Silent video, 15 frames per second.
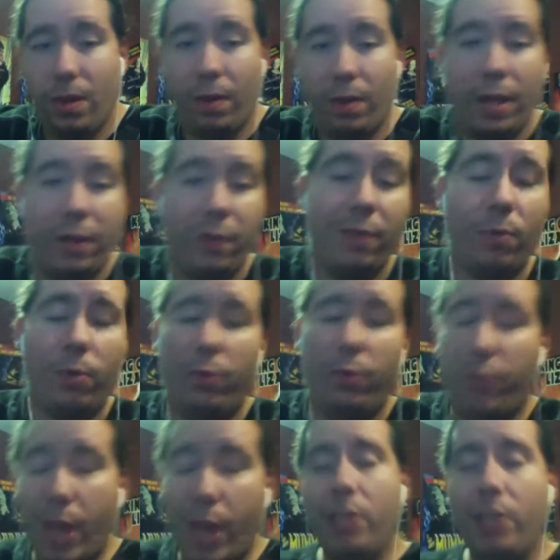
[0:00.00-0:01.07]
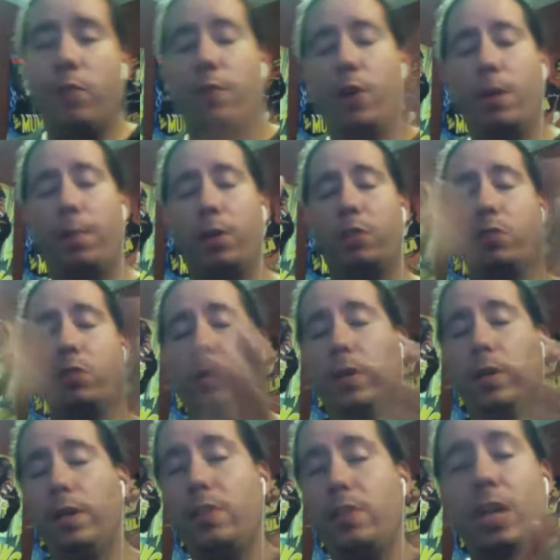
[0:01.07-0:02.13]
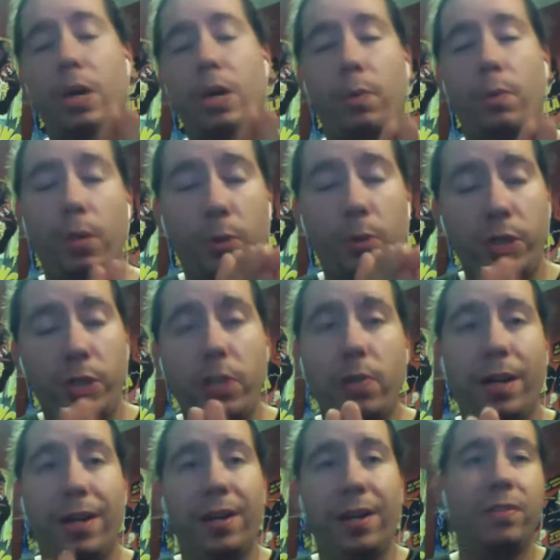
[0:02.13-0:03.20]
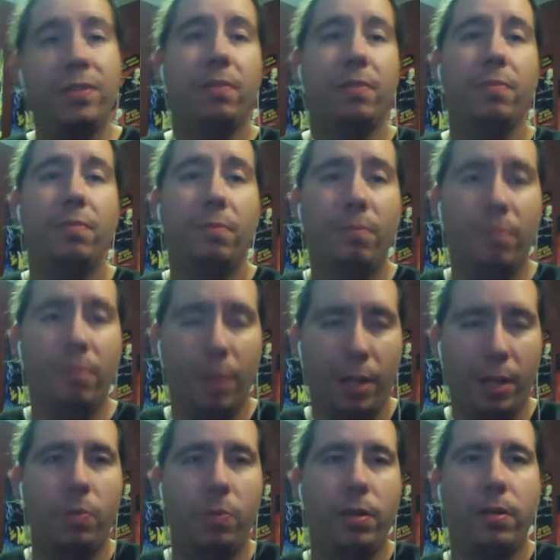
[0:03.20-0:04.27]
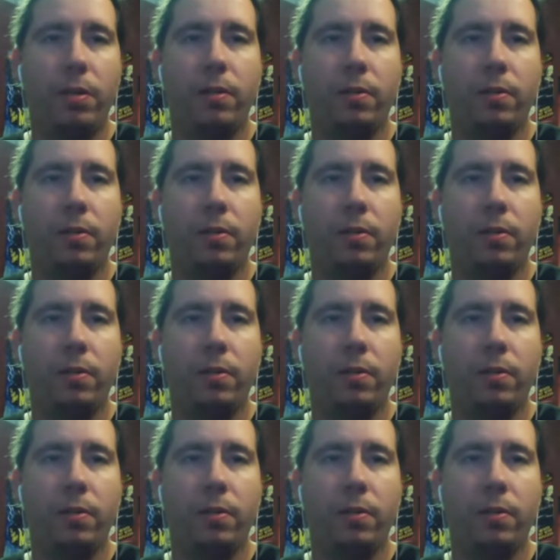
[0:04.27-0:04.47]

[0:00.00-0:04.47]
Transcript: that note, everyone, thank you very much for joining us, and we will see you guys next week.